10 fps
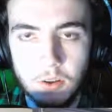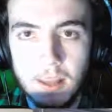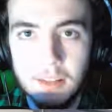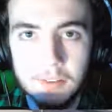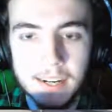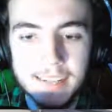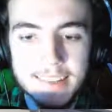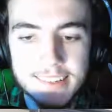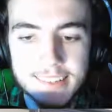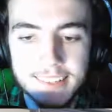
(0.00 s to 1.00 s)
Well,
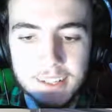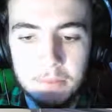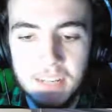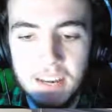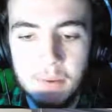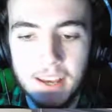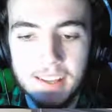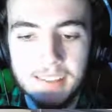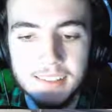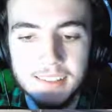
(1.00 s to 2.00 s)
alright. But
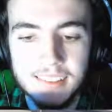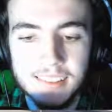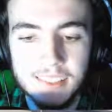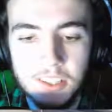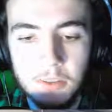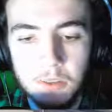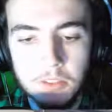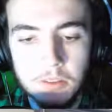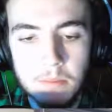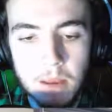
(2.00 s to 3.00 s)
anyway, you
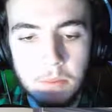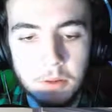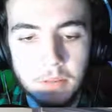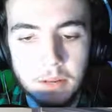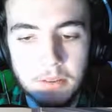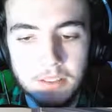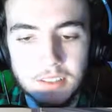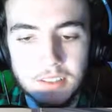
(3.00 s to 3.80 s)
want to read my poem now?